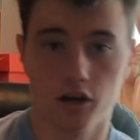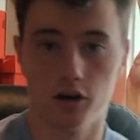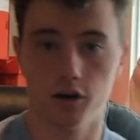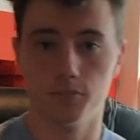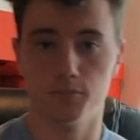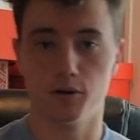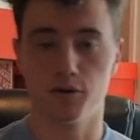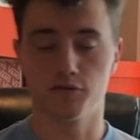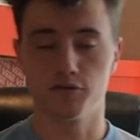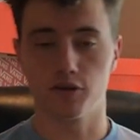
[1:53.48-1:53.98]

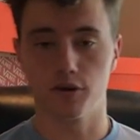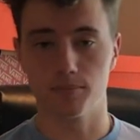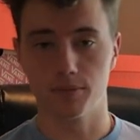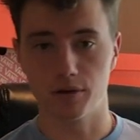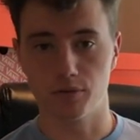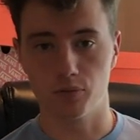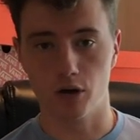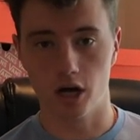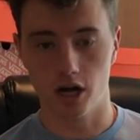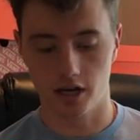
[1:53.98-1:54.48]
home from the
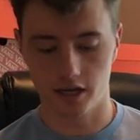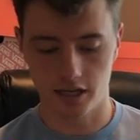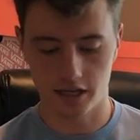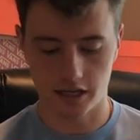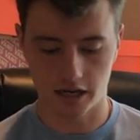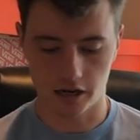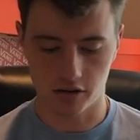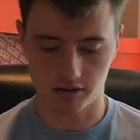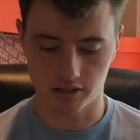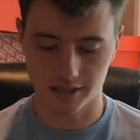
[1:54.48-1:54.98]
run and
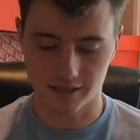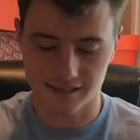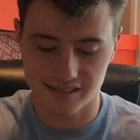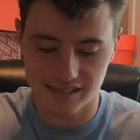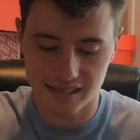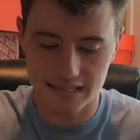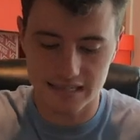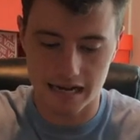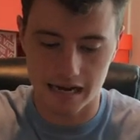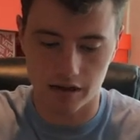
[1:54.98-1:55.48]
now gonna
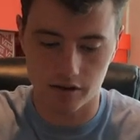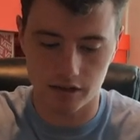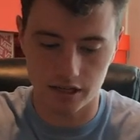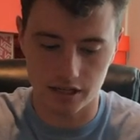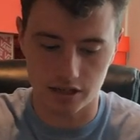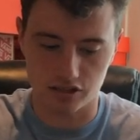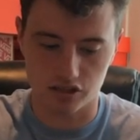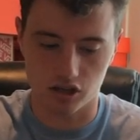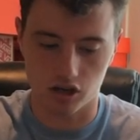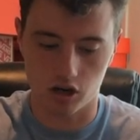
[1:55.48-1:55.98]
sit down
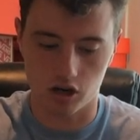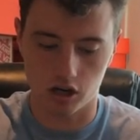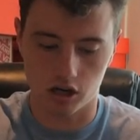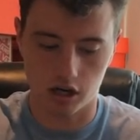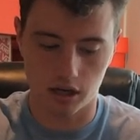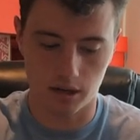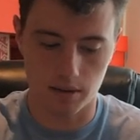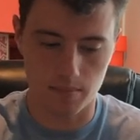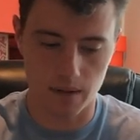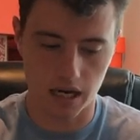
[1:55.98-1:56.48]
and
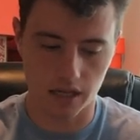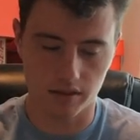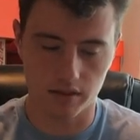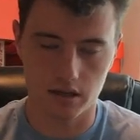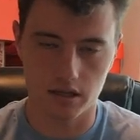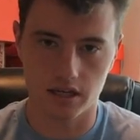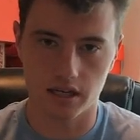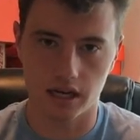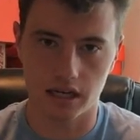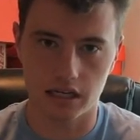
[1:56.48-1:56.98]
talk about
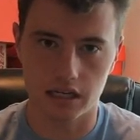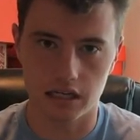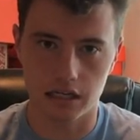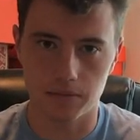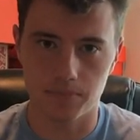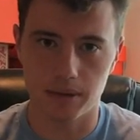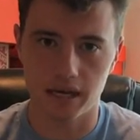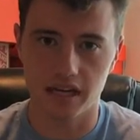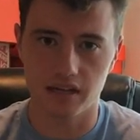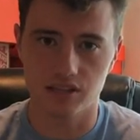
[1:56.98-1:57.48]
the Nike
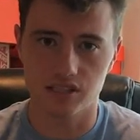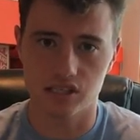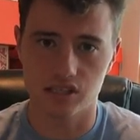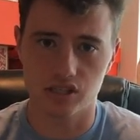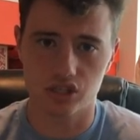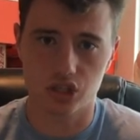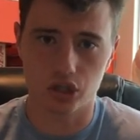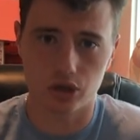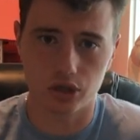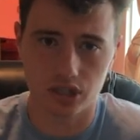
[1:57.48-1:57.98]

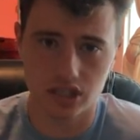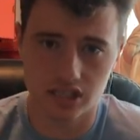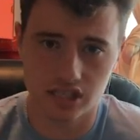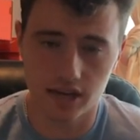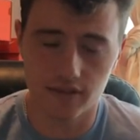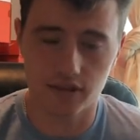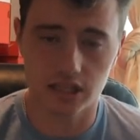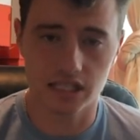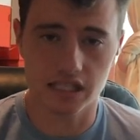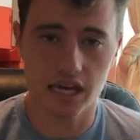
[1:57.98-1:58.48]
Pegasus
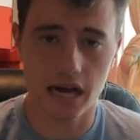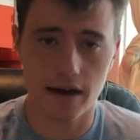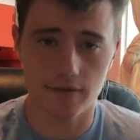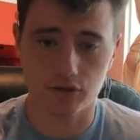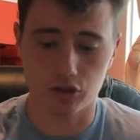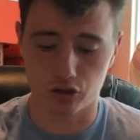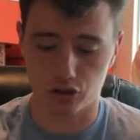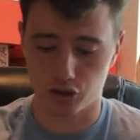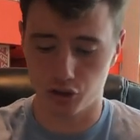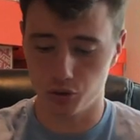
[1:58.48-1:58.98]
37s
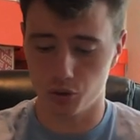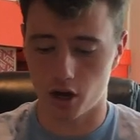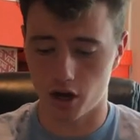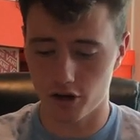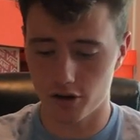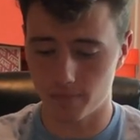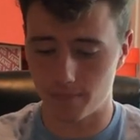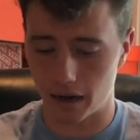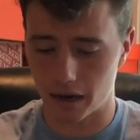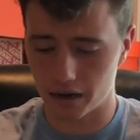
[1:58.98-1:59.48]
after
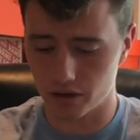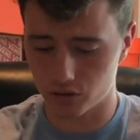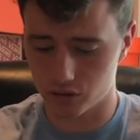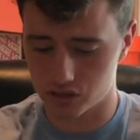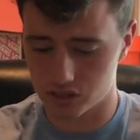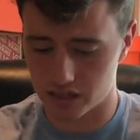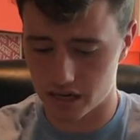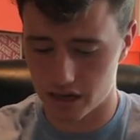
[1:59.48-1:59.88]
200 miles